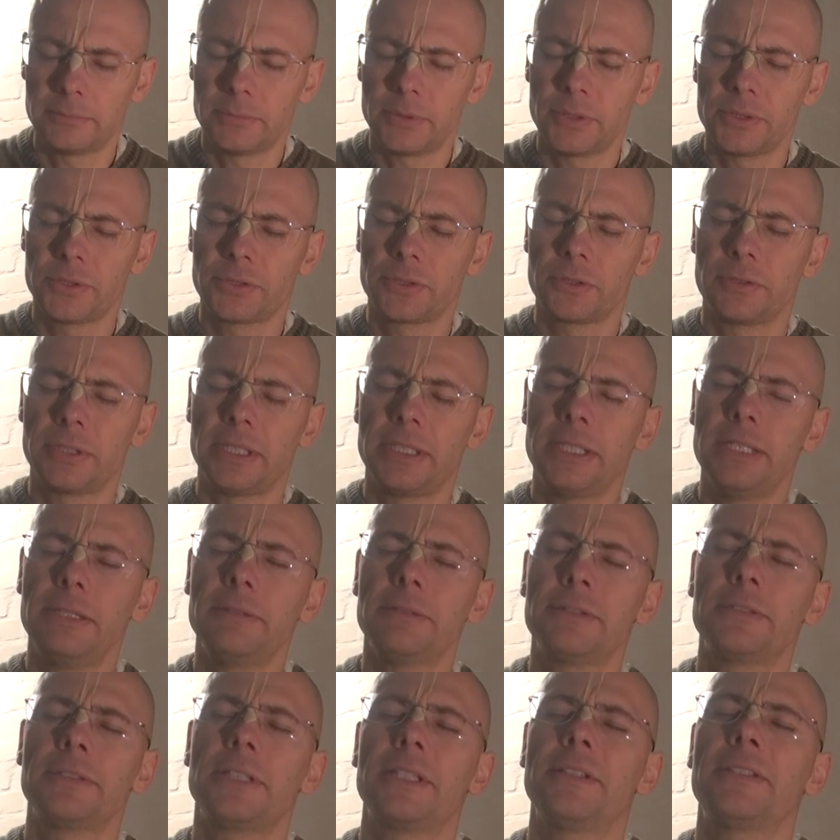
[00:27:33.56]
So then he
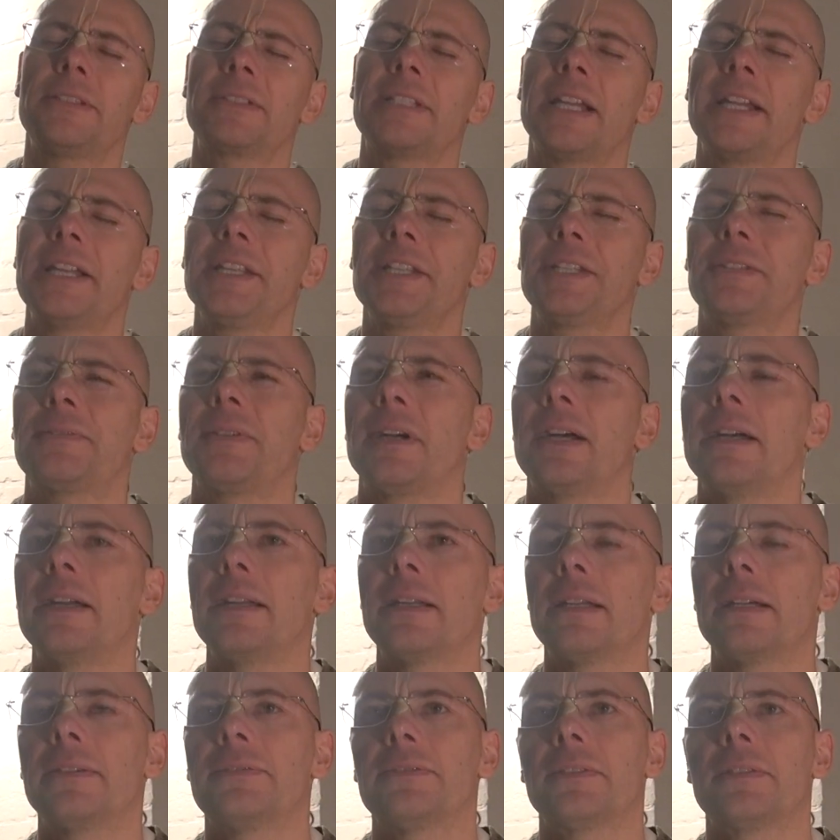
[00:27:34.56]
was not
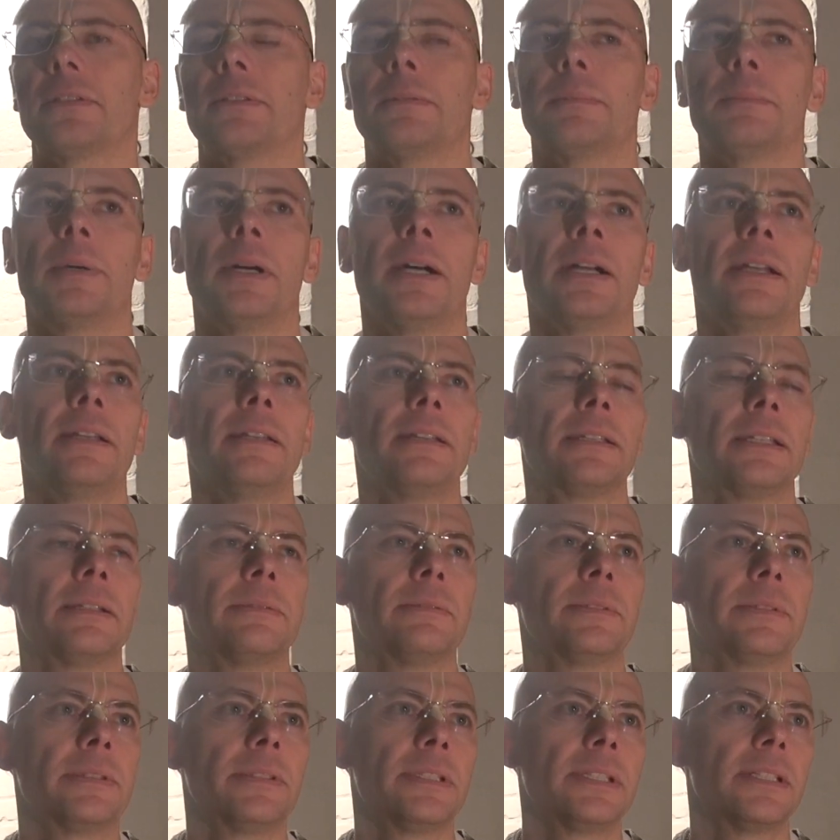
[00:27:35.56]
satisfied after compiling
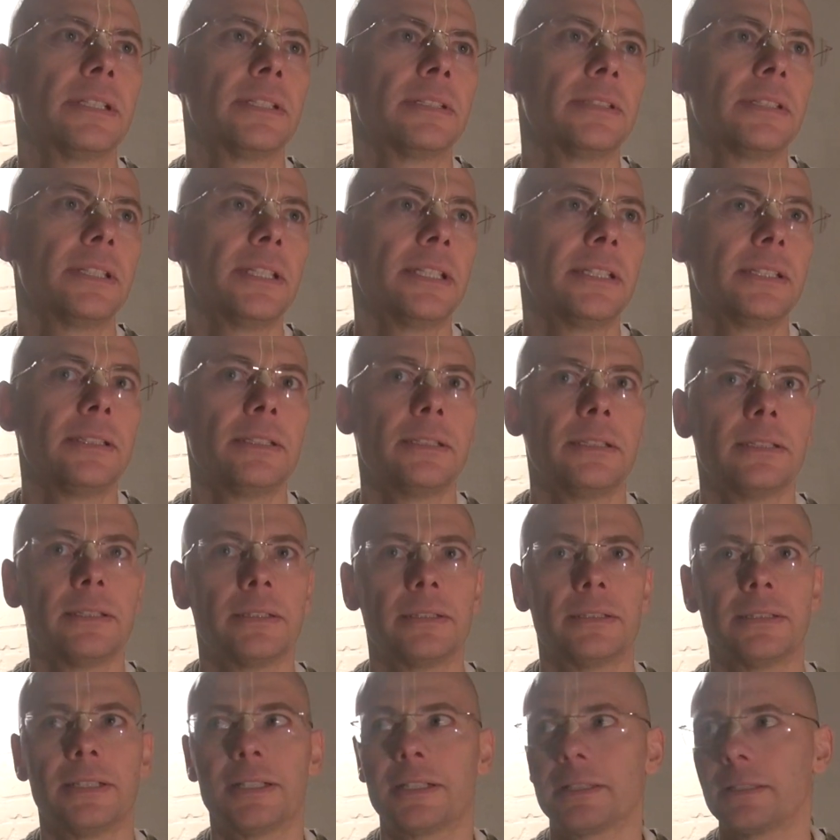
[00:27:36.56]
everything, and then
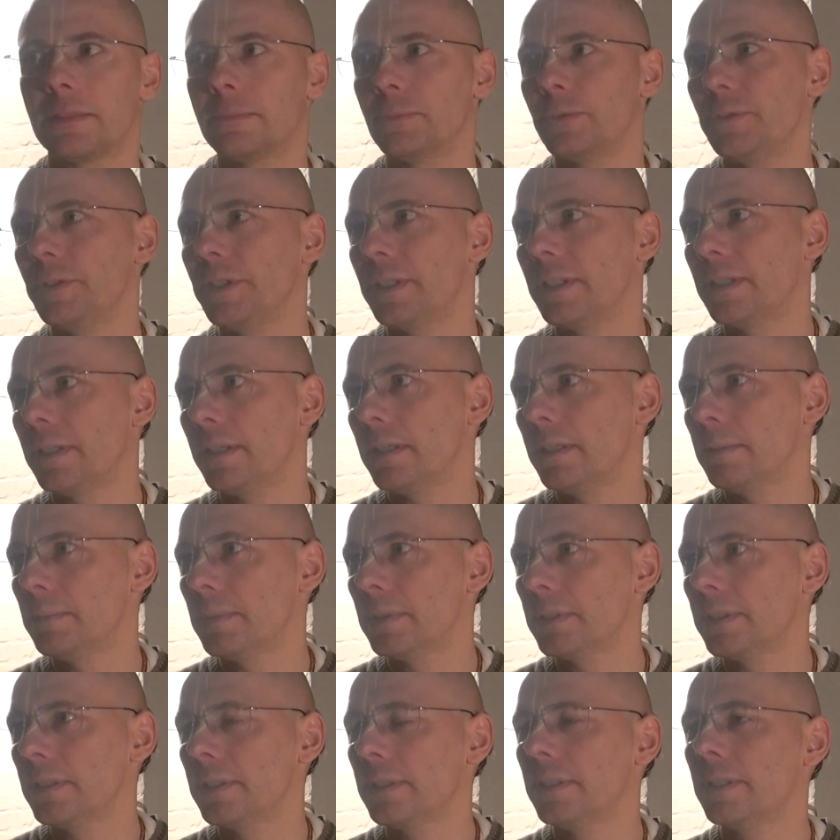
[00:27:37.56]
Narada Muni came,
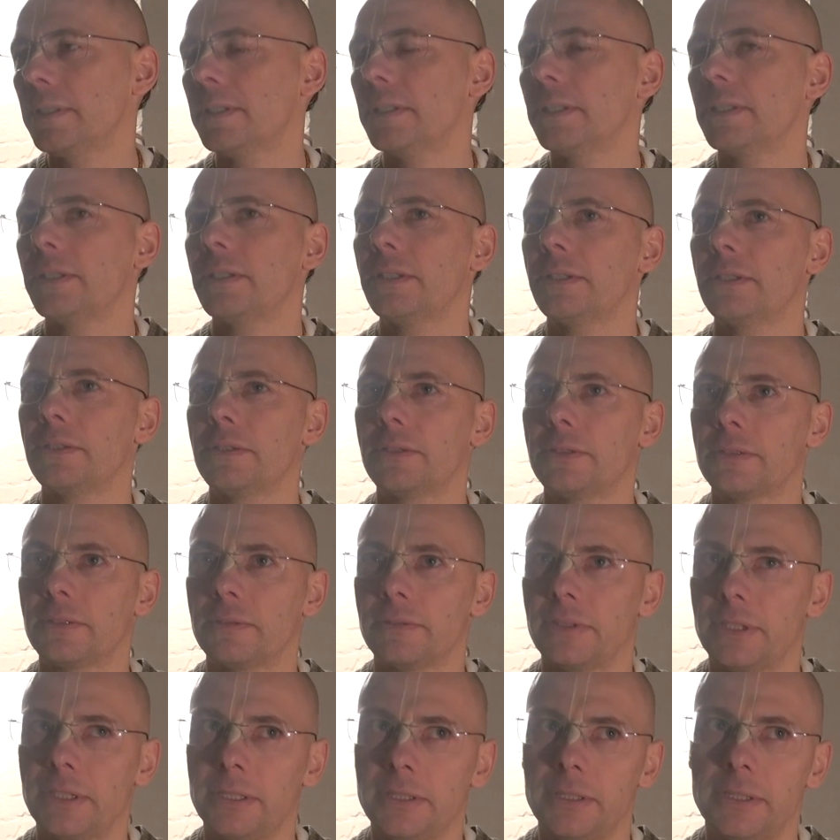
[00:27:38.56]
and
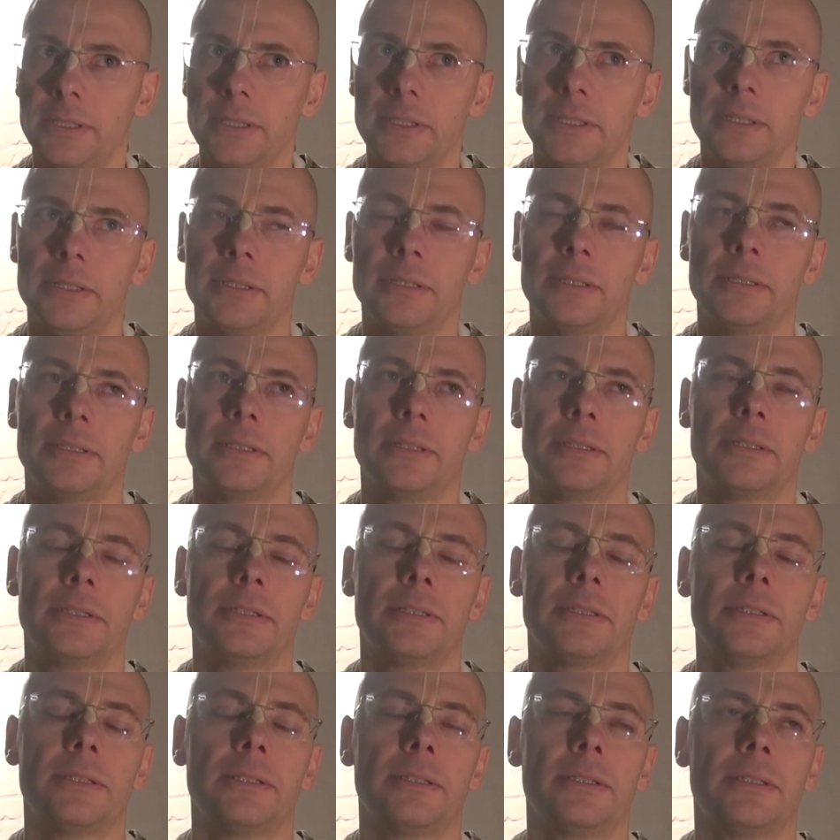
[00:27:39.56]
so then
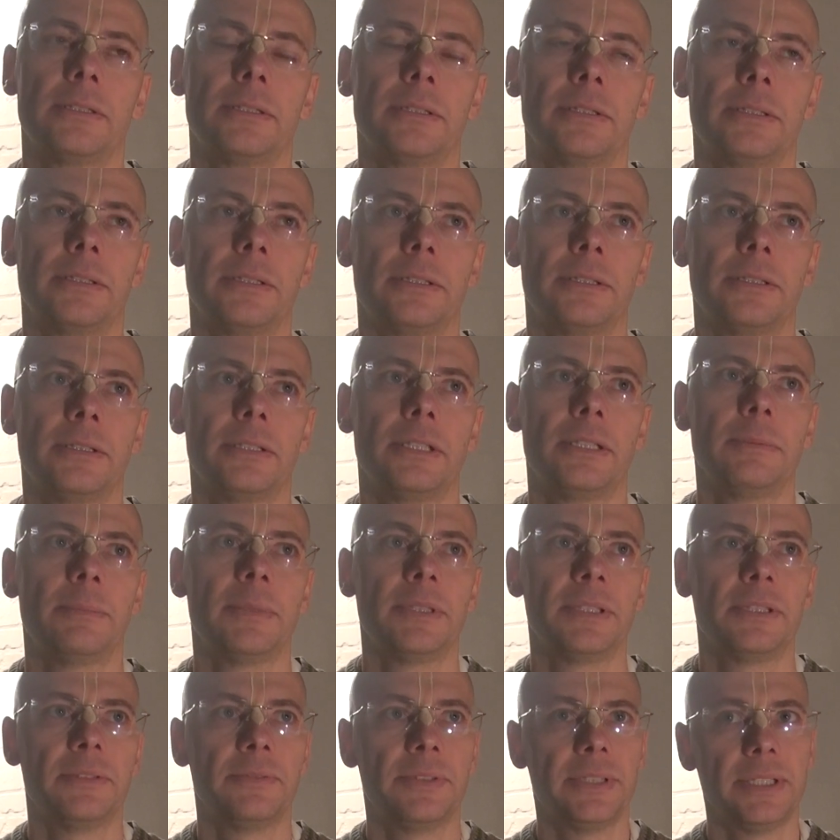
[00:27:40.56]
he
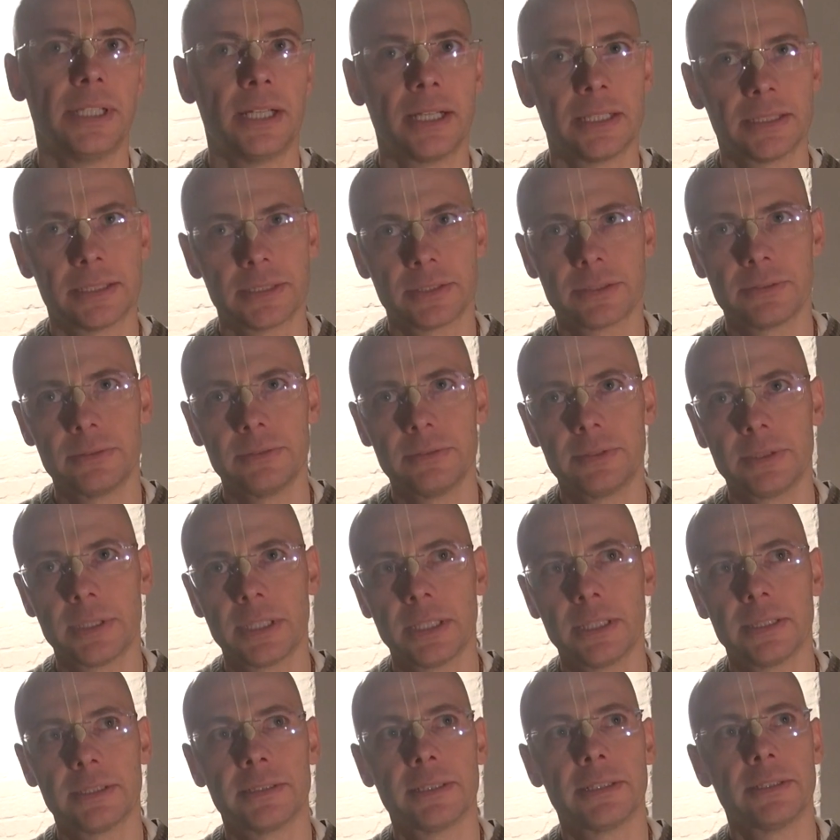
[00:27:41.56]
made the Vedanta
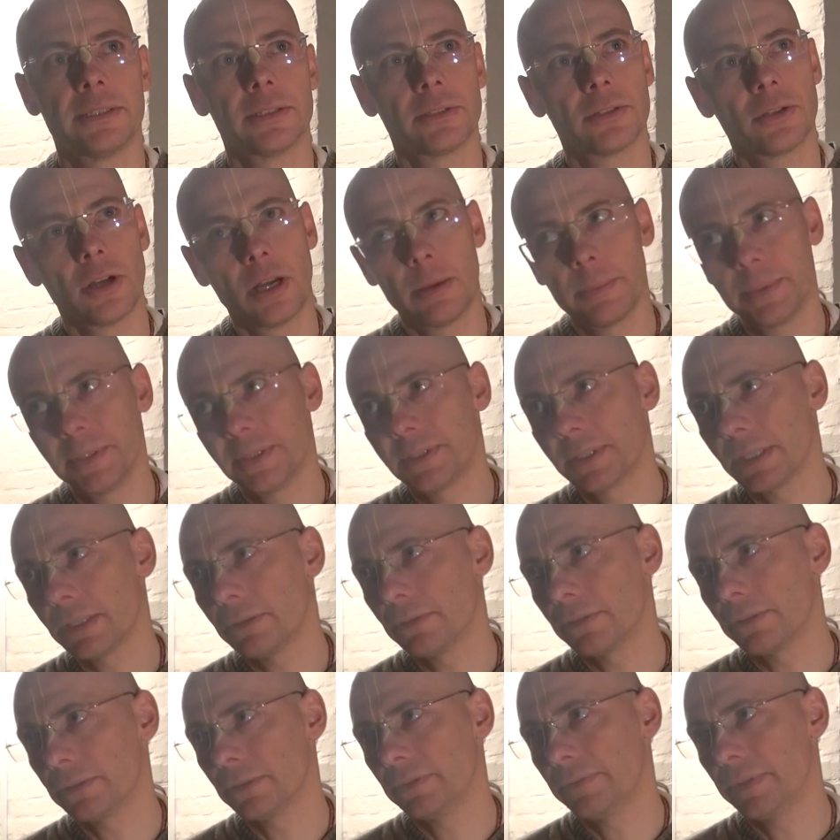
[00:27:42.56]
Sutra, and then the
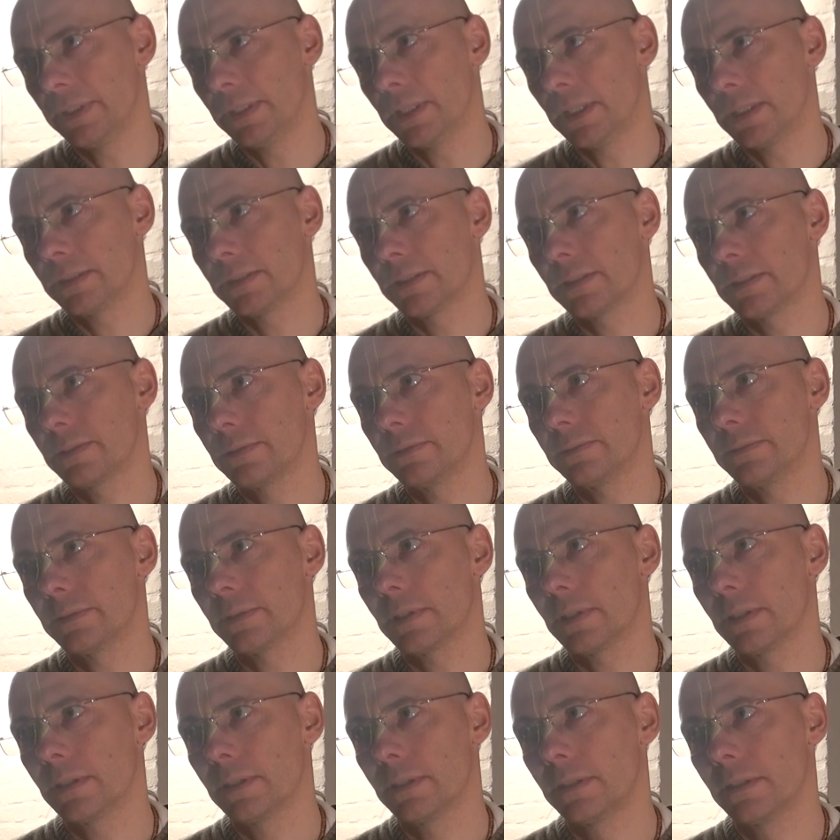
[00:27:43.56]
commentary on the Vedanta
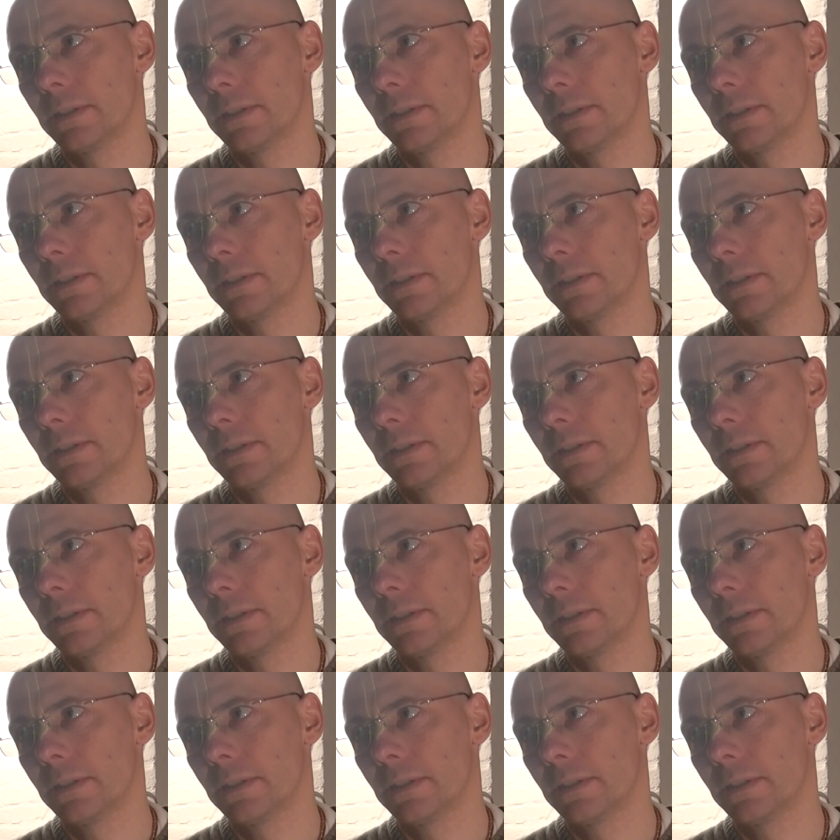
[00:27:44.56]
Sutra.